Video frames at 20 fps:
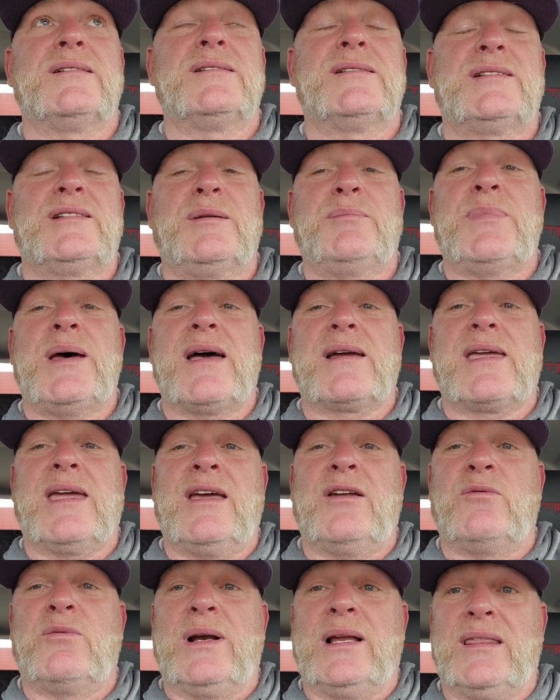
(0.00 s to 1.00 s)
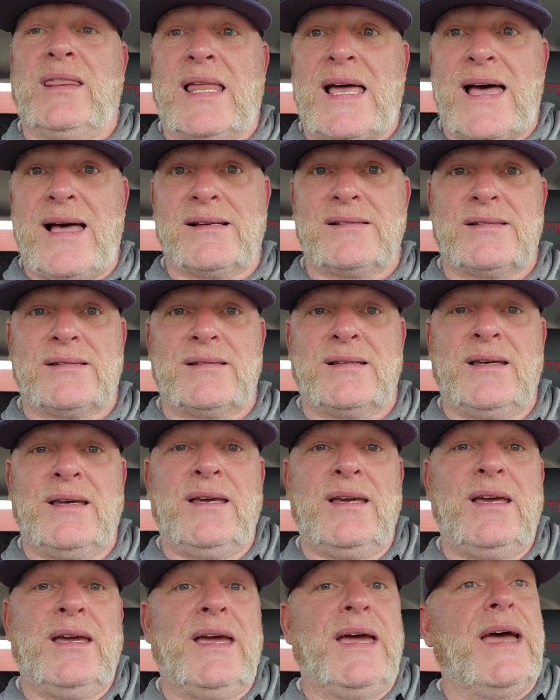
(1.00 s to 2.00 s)
sit back and relax,
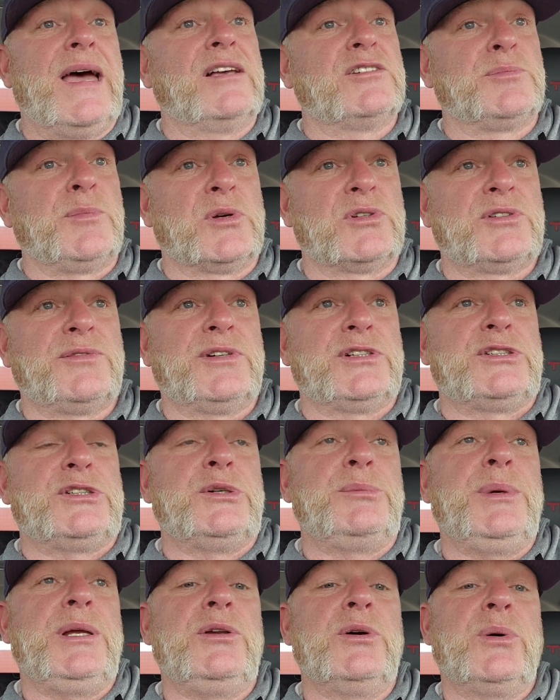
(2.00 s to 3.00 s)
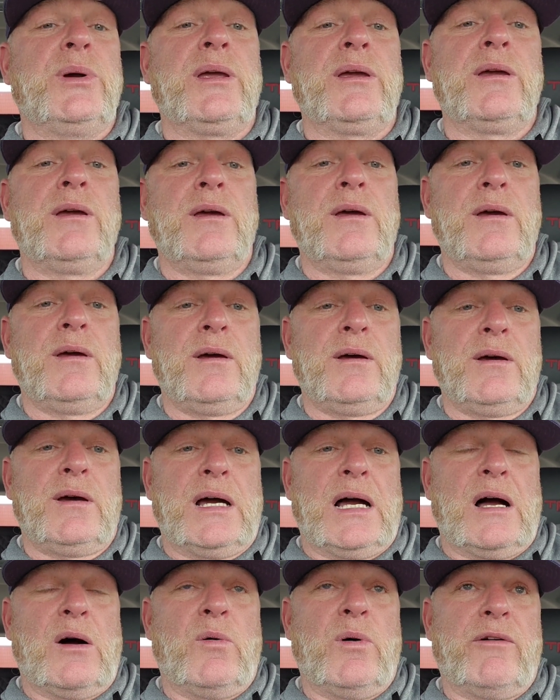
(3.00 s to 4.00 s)
as most of us should be doing.
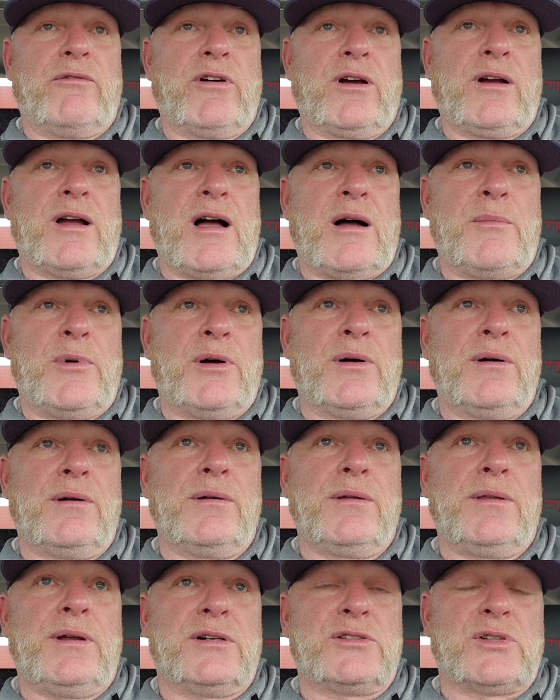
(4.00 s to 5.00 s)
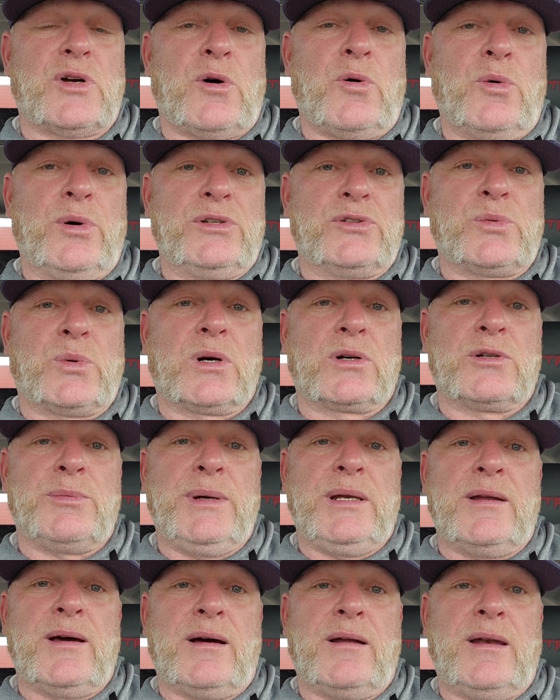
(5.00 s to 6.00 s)
However, there's always work to
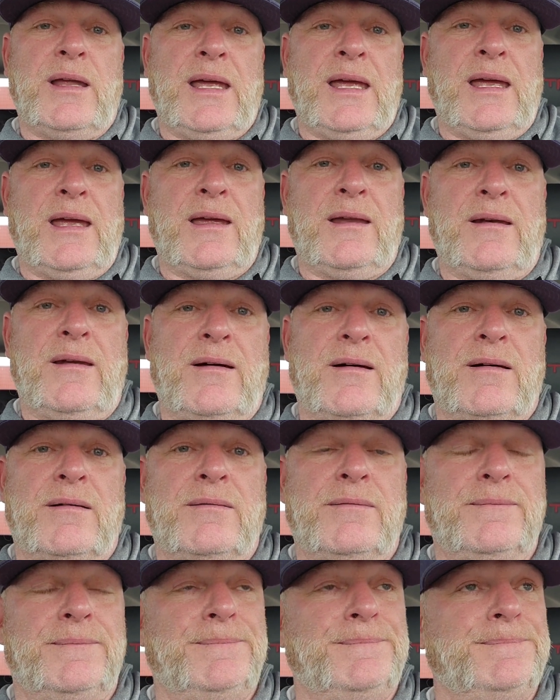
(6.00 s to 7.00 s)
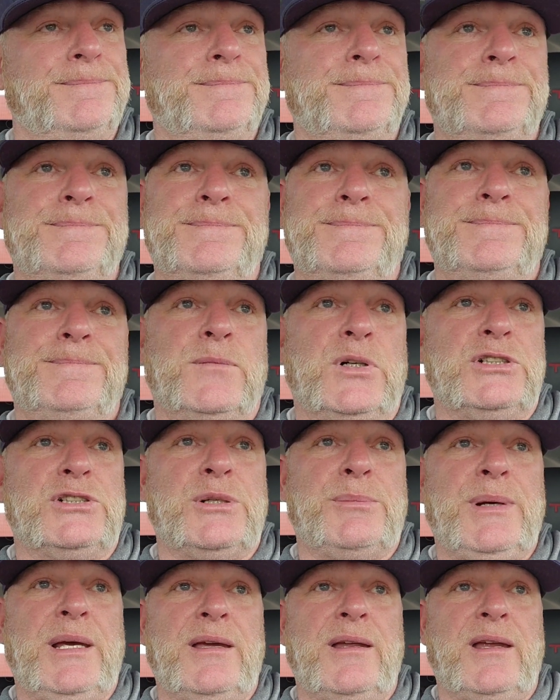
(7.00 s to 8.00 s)
be done, and we
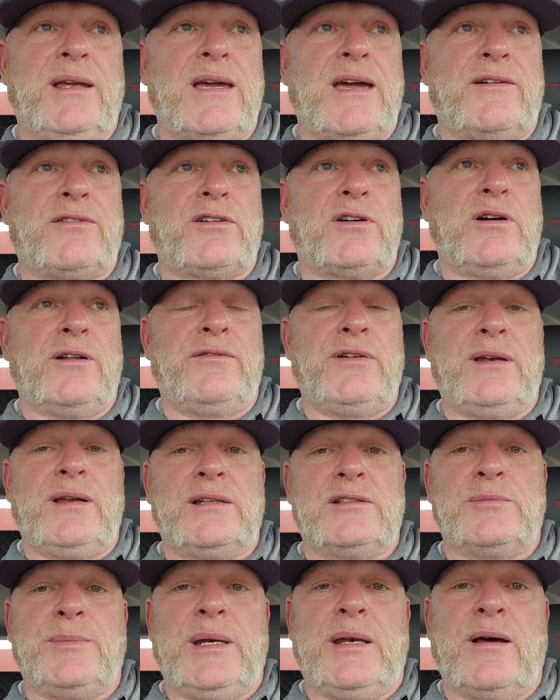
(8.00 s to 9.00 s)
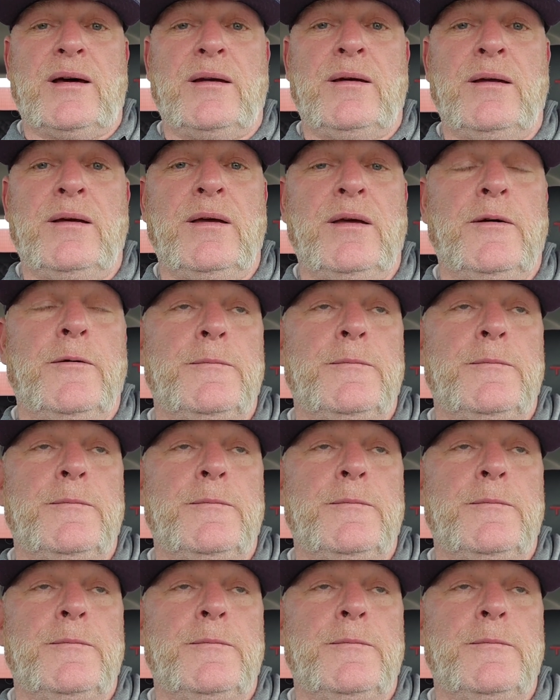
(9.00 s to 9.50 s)
should be getting after it if it needs to be done.